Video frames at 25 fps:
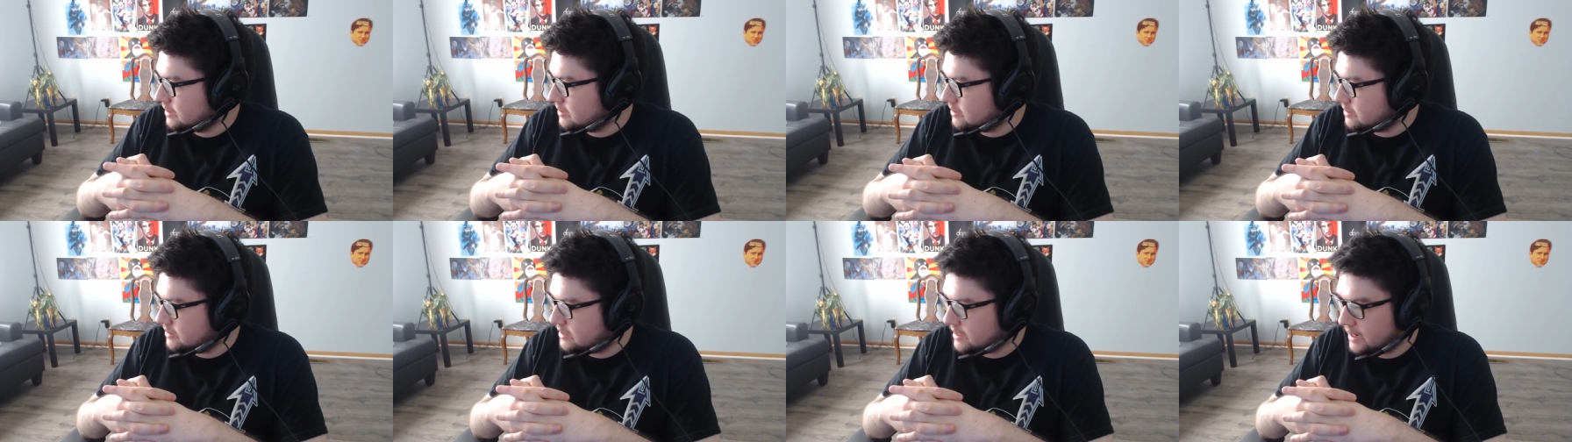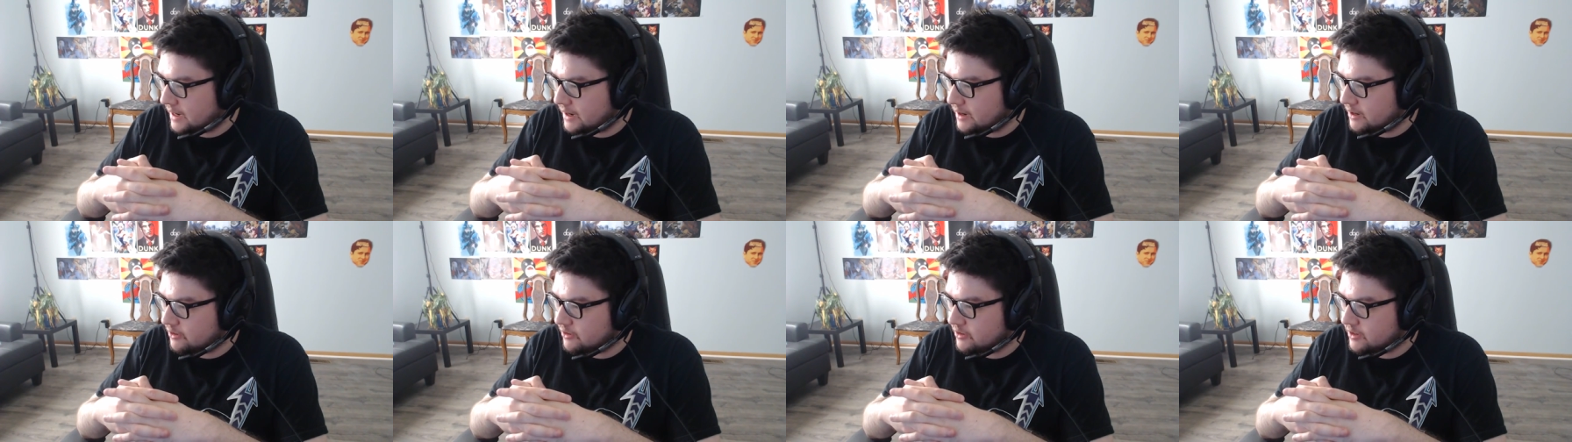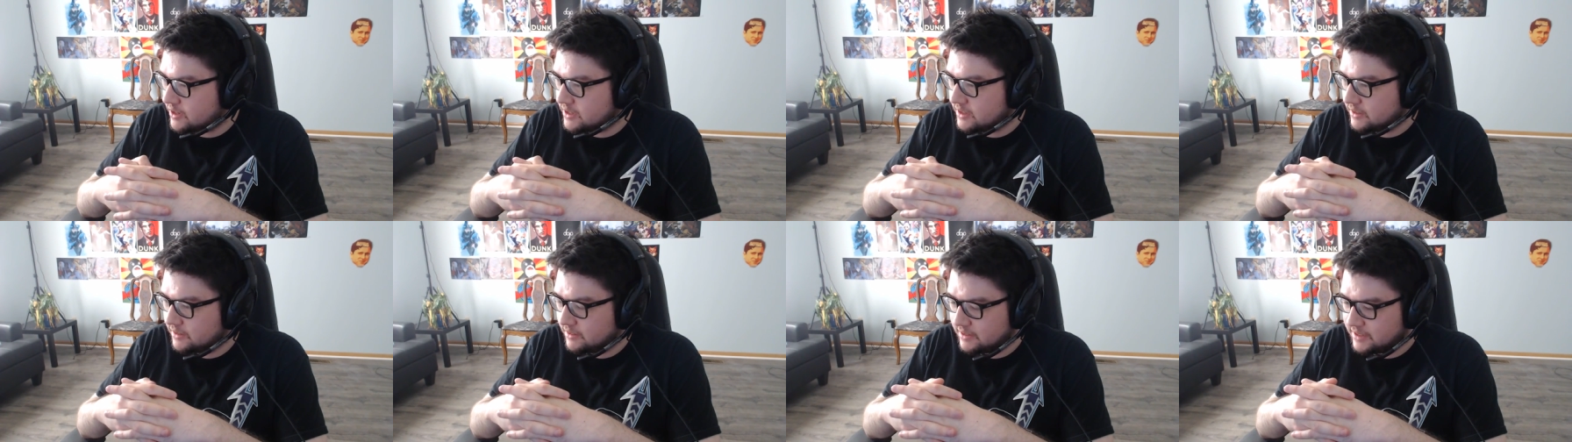
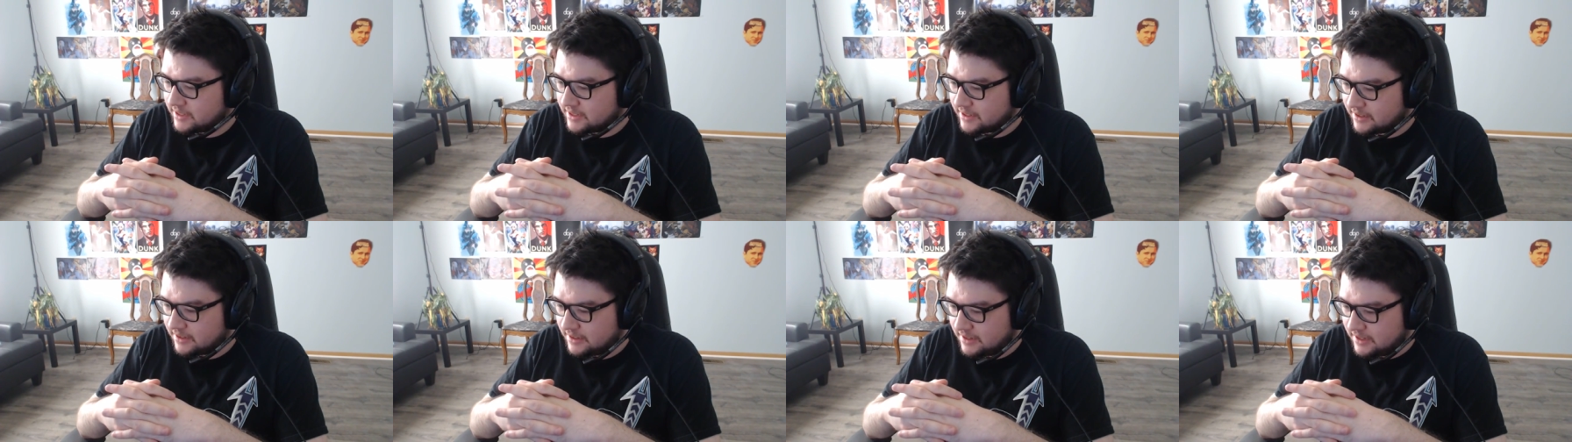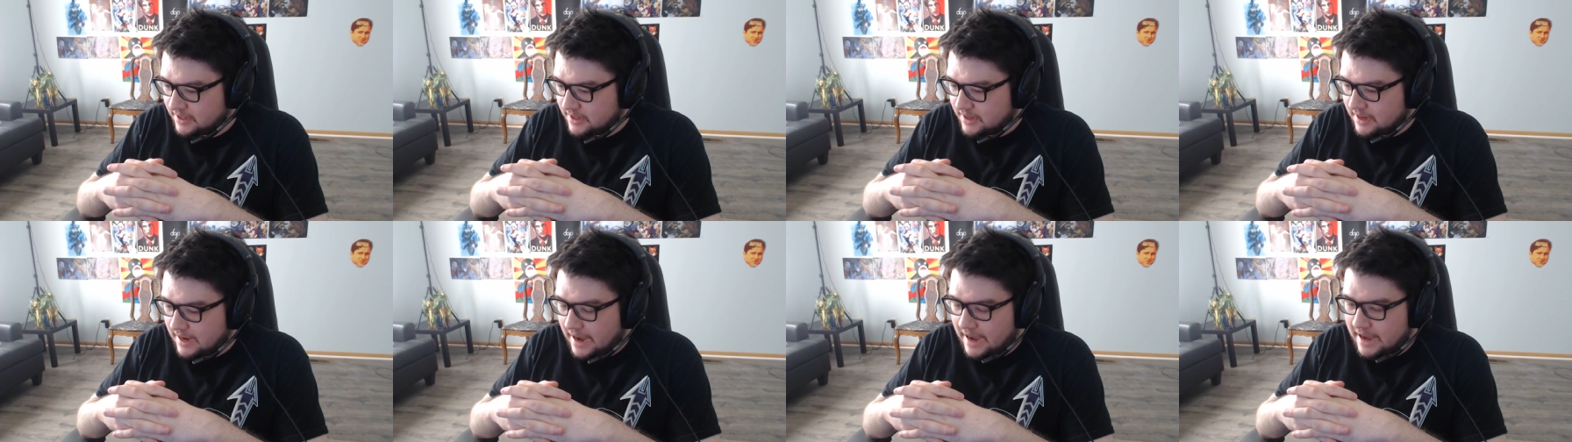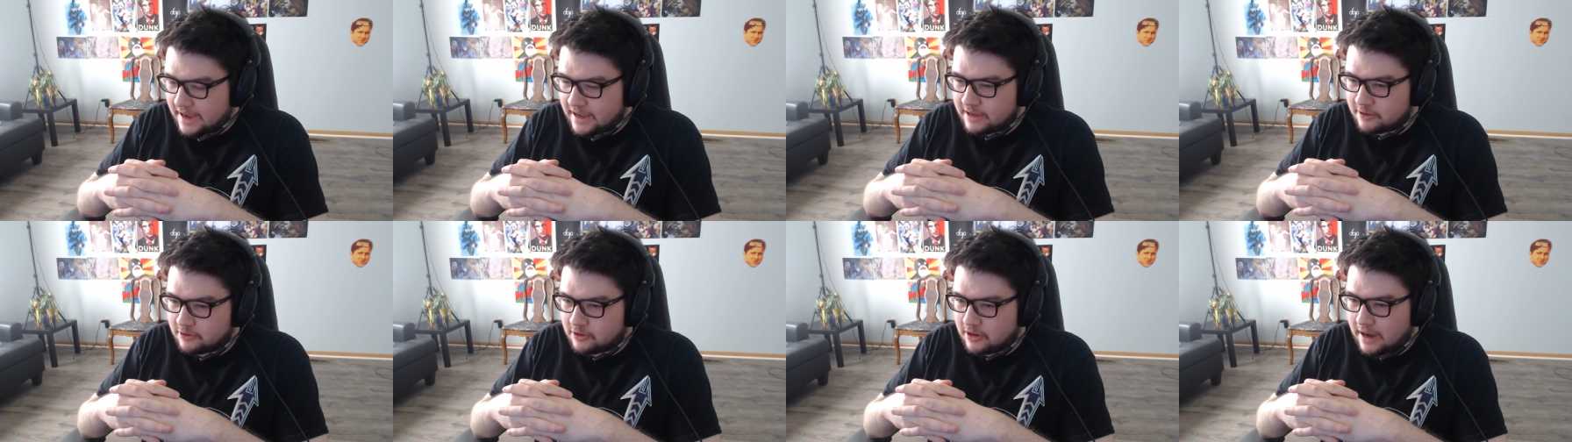diarrhea, like
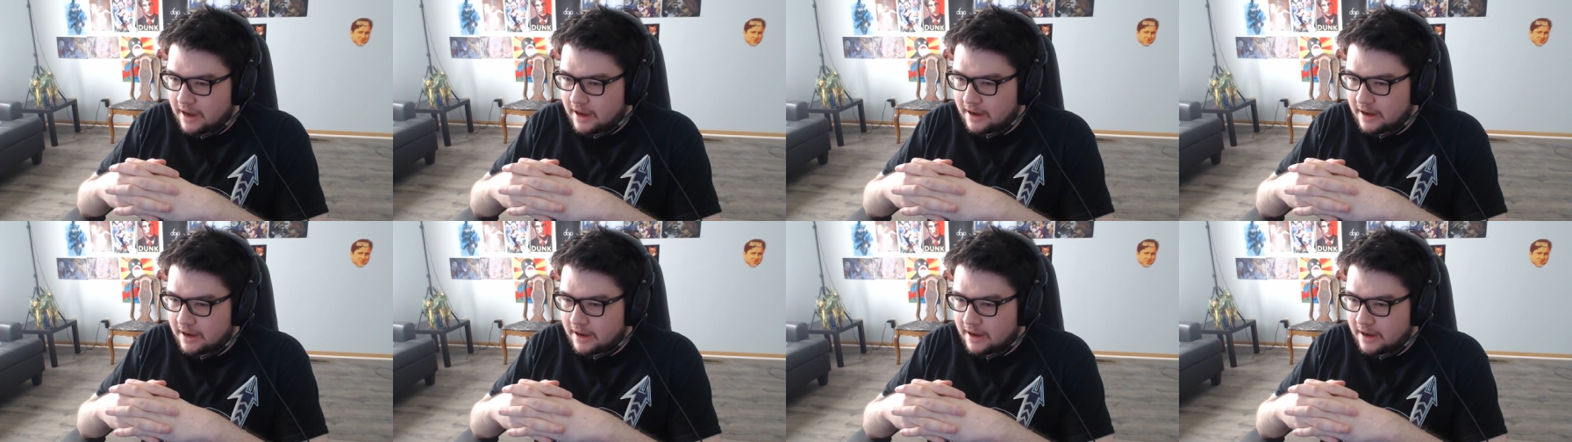I